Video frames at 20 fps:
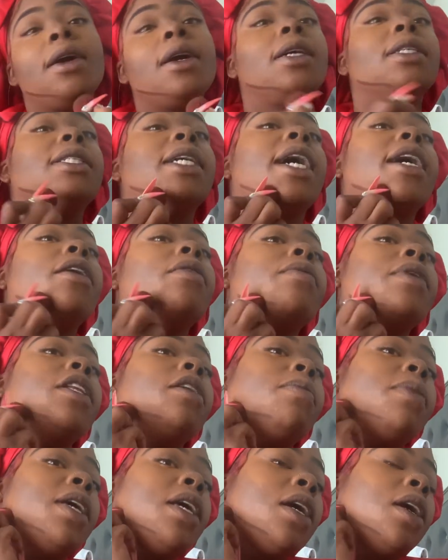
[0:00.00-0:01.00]
Because I could
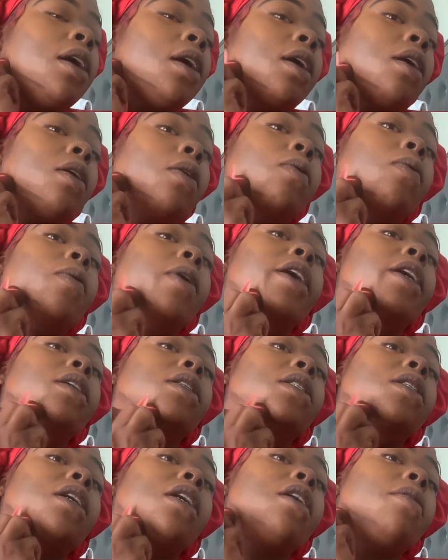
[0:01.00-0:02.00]
really be
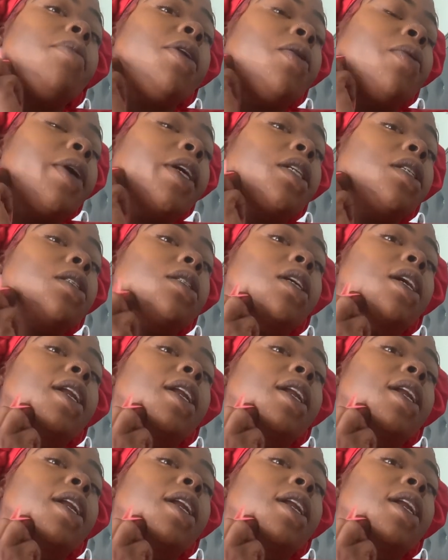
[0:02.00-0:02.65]
worse. It could be worse.